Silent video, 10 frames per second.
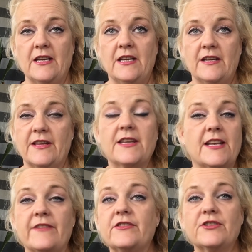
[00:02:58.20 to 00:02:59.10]
then you're
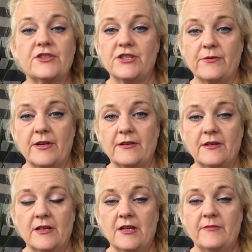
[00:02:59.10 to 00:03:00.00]
never going to do it,
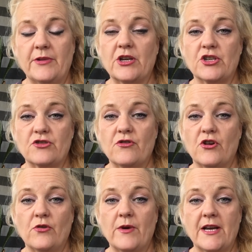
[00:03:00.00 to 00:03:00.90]
because you're always